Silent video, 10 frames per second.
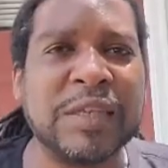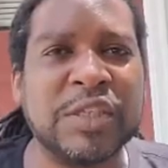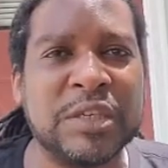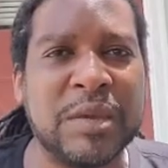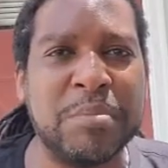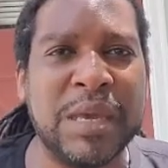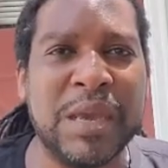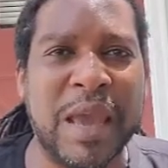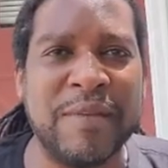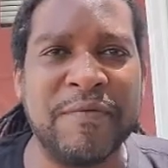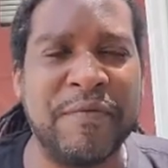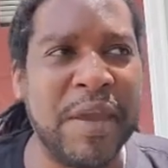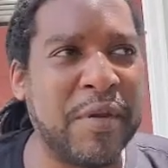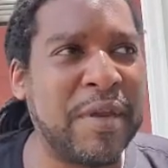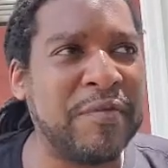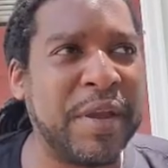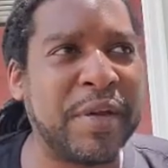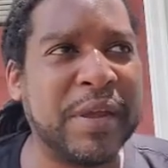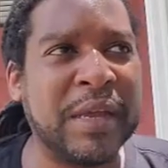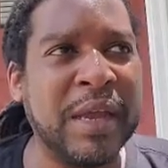can be a
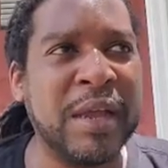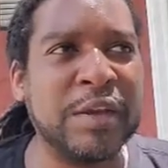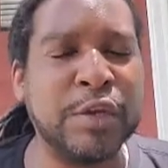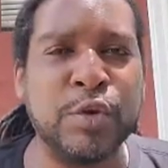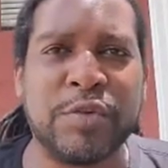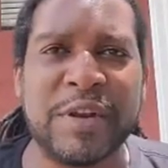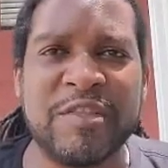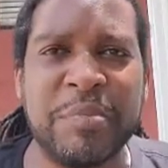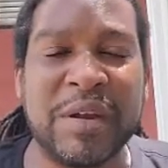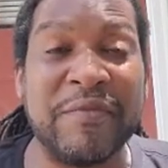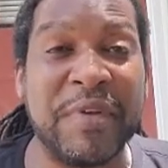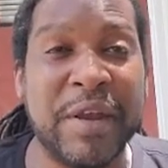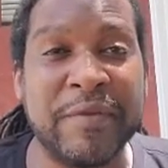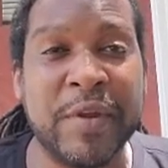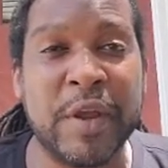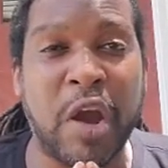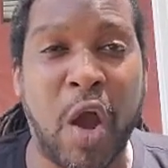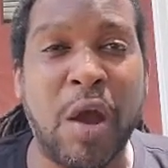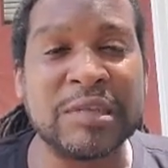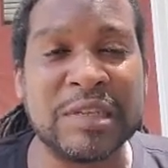very lucrative but a very
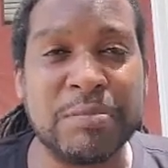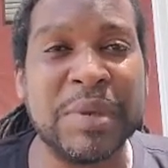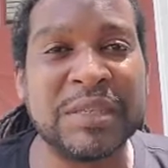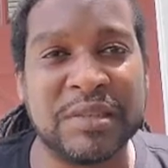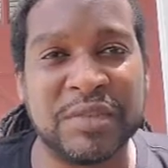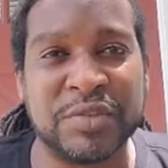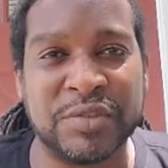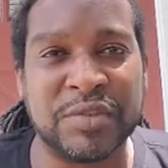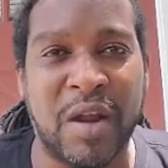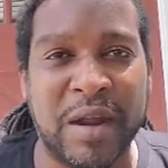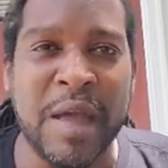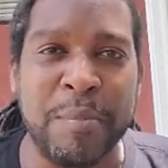costly business to start.